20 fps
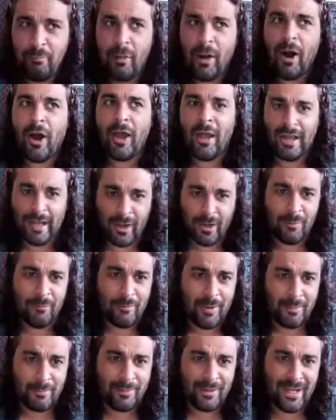pile it
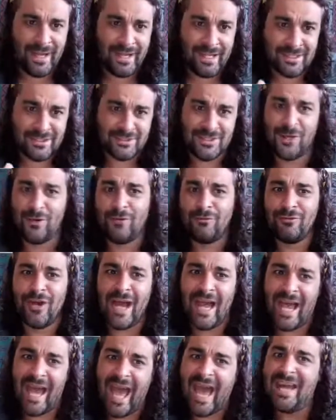on my plate as though I've
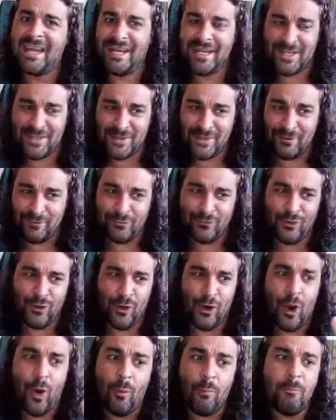not had anything
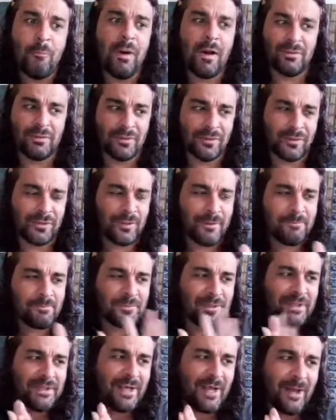for a month.
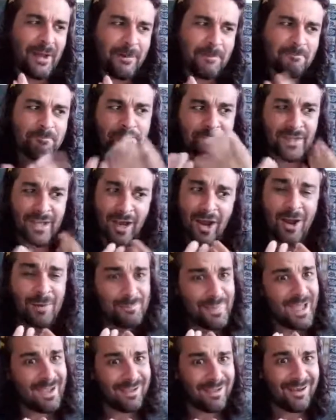You know,
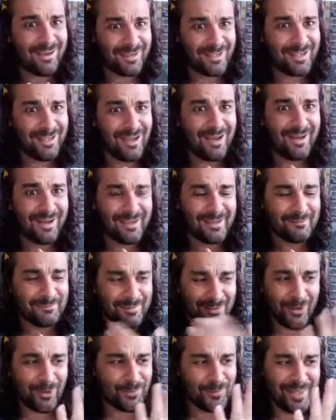I'm that kind of guy.
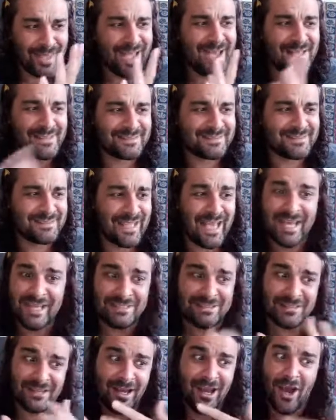Oh, yes.
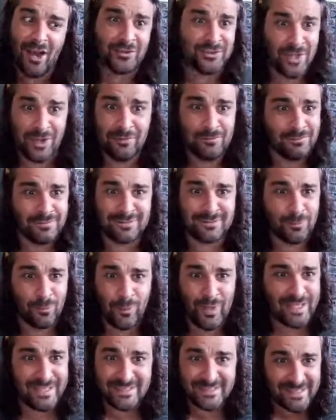And I don't
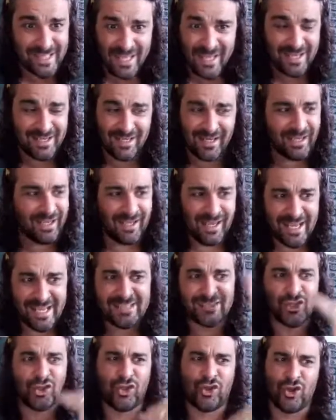waste any.
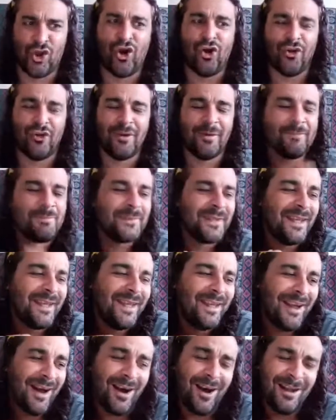It's gone.
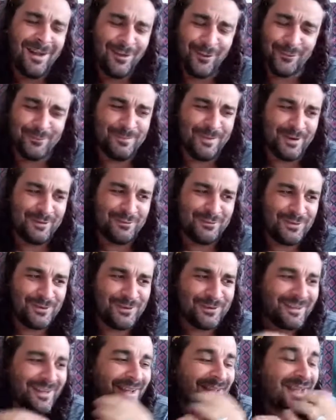I love my
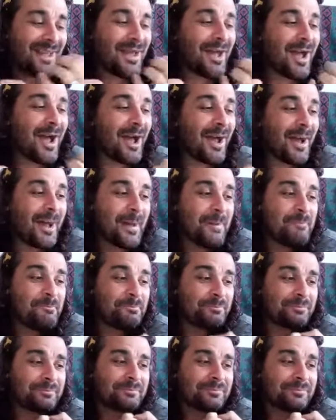food. Um,